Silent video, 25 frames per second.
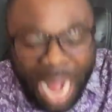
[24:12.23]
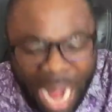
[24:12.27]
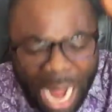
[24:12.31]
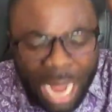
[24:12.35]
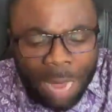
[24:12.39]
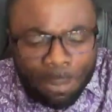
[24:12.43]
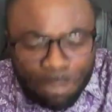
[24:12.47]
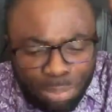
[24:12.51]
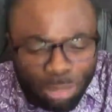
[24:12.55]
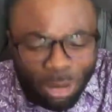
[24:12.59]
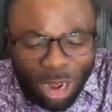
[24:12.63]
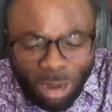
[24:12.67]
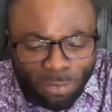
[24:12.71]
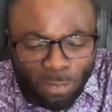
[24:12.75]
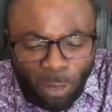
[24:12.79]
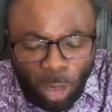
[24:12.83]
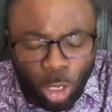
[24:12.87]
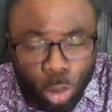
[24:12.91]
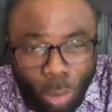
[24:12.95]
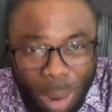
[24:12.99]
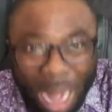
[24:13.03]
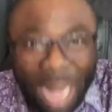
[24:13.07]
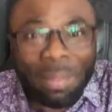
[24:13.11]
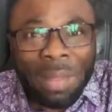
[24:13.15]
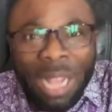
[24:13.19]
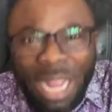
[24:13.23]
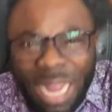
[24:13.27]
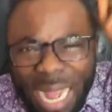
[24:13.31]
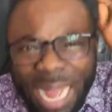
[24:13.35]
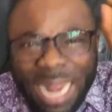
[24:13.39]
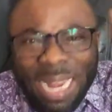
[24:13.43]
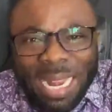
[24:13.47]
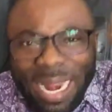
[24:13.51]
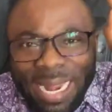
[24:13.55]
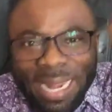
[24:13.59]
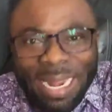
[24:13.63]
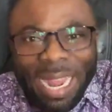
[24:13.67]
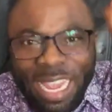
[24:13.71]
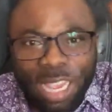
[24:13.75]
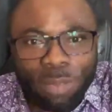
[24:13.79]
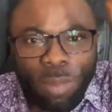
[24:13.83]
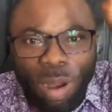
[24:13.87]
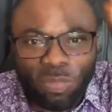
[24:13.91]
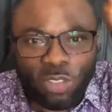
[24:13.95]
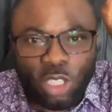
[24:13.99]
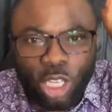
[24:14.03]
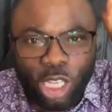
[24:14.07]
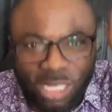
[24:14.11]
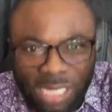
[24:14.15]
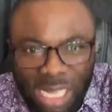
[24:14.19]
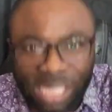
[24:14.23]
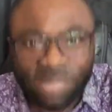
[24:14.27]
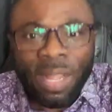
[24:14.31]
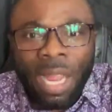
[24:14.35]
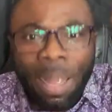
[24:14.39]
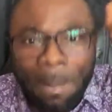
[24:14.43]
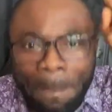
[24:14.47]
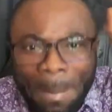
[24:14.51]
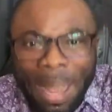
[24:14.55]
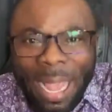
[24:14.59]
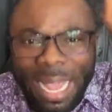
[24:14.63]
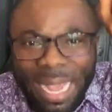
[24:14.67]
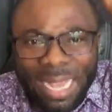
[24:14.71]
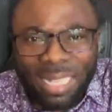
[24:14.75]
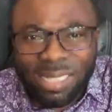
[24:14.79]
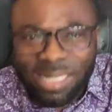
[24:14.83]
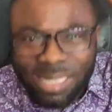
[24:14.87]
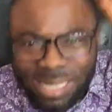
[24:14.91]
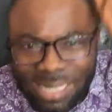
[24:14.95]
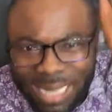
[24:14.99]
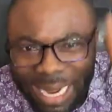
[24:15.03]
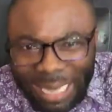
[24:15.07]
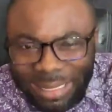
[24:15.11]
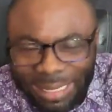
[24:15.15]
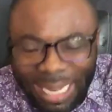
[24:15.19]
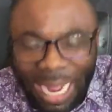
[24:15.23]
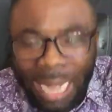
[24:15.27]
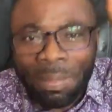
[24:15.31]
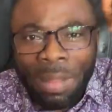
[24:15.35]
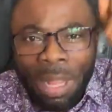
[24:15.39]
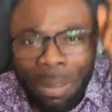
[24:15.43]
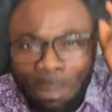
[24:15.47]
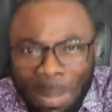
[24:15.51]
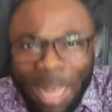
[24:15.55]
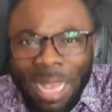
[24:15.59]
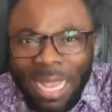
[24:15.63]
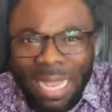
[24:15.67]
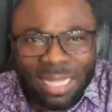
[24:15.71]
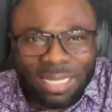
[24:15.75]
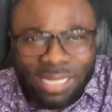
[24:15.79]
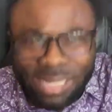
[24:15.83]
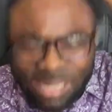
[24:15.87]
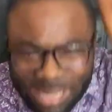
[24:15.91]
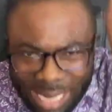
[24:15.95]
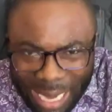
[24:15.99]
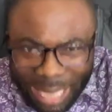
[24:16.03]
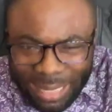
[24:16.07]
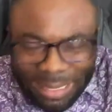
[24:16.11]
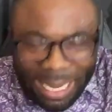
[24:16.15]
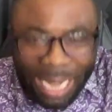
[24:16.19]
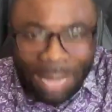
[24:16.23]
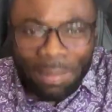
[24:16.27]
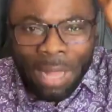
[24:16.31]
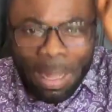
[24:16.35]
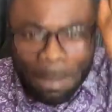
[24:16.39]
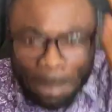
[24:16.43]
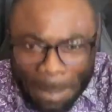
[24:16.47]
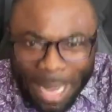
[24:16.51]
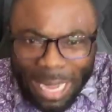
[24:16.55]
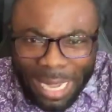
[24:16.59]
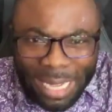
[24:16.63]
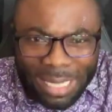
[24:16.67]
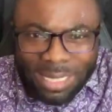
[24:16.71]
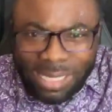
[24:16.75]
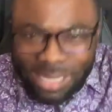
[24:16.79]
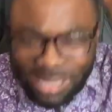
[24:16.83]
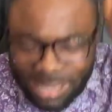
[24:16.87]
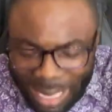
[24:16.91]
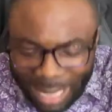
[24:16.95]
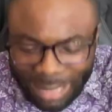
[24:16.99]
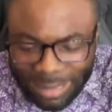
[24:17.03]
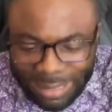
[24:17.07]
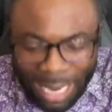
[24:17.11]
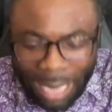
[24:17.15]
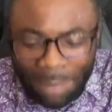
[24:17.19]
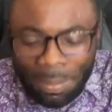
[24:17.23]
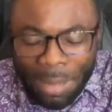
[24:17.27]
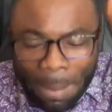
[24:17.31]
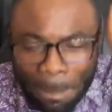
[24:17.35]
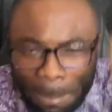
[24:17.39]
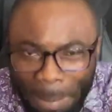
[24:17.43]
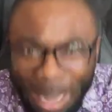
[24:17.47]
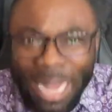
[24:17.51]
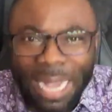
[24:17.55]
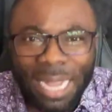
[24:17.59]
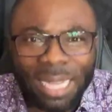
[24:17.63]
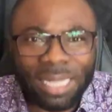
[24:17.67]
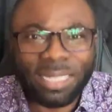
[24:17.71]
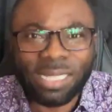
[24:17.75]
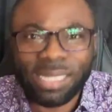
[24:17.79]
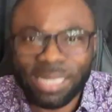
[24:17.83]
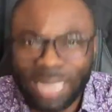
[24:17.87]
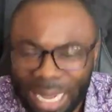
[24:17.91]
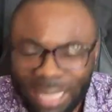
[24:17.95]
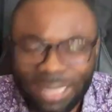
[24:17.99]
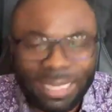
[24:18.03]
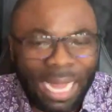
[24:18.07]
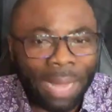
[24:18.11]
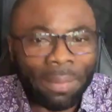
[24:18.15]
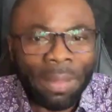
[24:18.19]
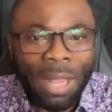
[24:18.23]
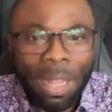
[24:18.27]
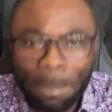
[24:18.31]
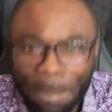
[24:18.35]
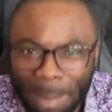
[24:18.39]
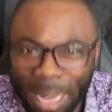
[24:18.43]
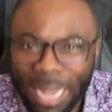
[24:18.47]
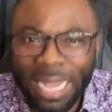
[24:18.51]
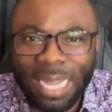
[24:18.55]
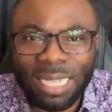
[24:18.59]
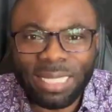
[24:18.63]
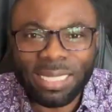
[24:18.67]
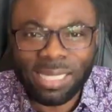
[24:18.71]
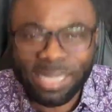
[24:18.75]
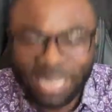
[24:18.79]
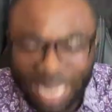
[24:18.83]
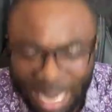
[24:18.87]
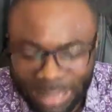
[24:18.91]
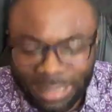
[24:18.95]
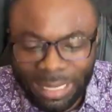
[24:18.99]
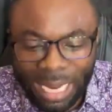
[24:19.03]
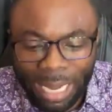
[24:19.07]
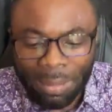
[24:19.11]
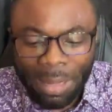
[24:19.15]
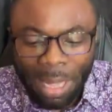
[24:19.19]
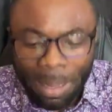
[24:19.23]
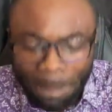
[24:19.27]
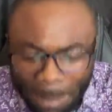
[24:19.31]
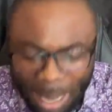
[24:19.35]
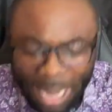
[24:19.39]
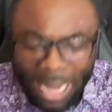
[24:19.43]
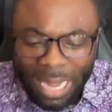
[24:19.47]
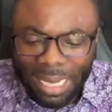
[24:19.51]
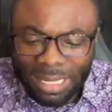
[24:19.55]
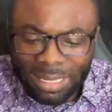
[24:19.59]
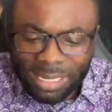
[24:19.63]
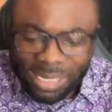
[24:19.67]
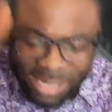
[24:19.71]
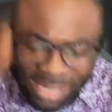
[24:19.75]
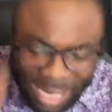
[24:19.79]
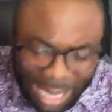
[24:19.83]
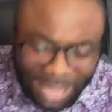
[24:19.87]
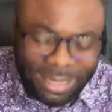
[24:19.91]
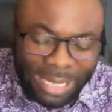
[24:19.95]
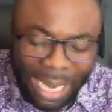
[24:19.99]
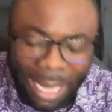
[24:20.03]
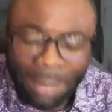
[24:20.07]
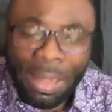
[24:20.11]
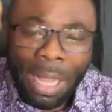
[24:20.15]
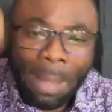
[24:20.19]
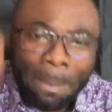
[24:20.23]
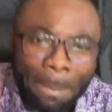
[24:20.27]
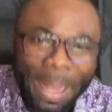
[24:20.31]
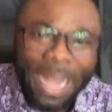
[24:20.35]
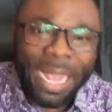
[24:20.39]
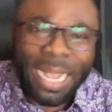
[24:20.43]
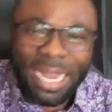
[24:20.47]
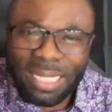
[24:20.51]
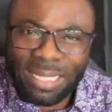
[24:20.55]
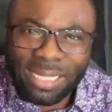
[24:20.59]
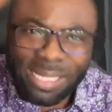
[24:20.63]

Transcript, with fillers: I pray for you uh, in the name of Jesus. may it scatter, may it scatter, may it scatter, may it scatter, may it scatter, may it scatter. May it